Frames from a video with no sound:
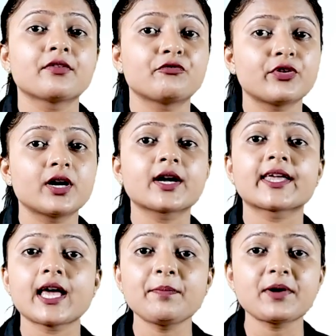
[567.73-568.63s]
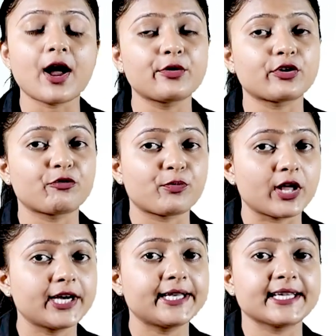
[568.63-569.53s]
were kept out of
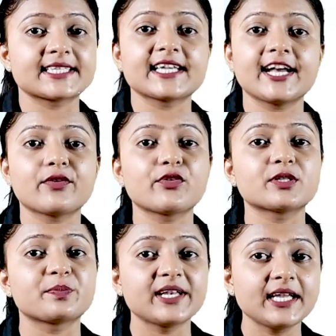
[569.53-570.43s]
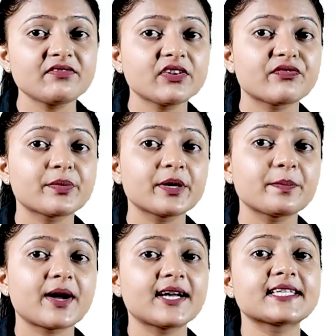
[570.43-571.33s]
politics. It was believed if
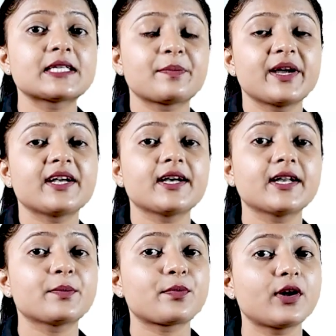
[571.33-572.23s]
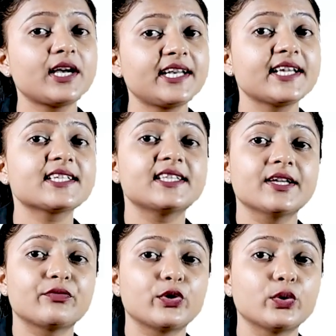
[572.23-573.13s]
women participated in politics,
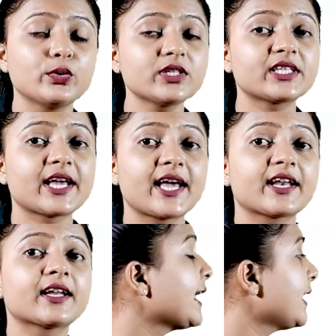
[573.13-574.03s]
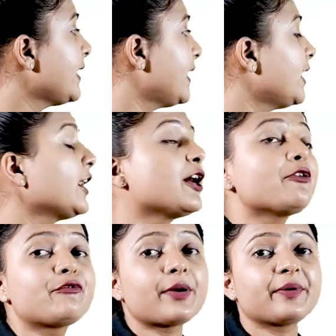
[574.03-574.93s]
they would lose their innate
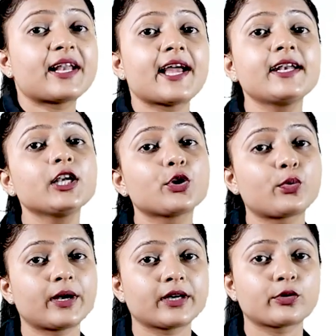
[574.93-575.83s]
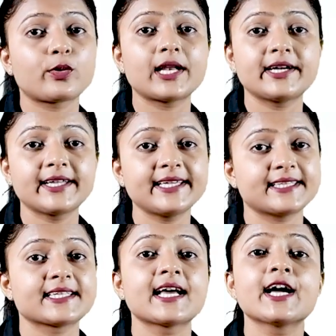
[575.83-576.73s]
feminine
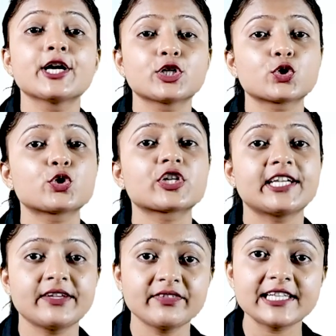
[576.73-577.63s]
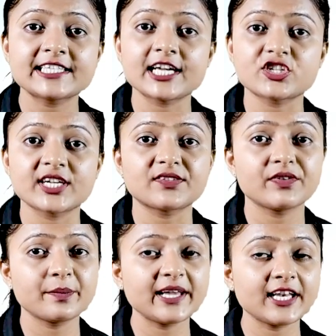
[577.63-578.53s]
qualities. Social evils such as
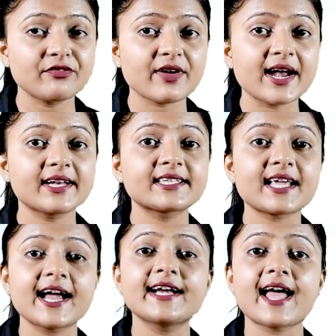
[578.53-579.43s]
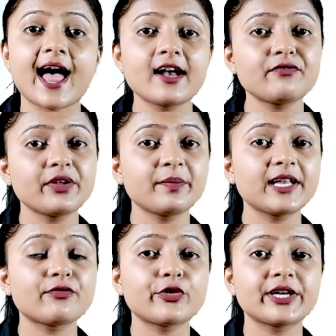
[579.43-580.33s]
female infanticide and
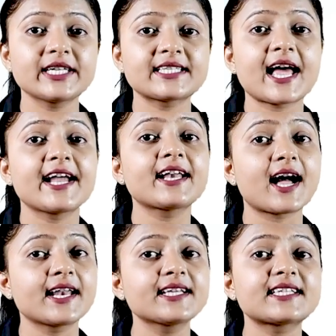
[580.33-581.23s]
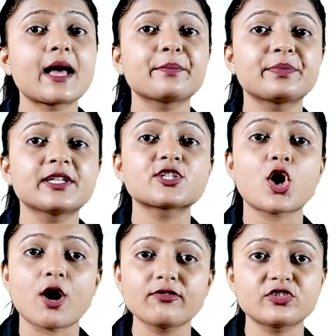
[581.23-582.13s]
female foeticide are examples
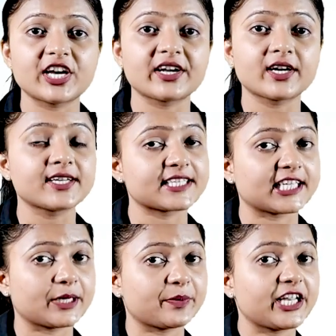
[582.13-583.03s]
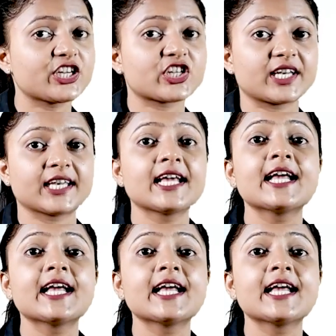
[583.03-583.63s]
of gender discrimination.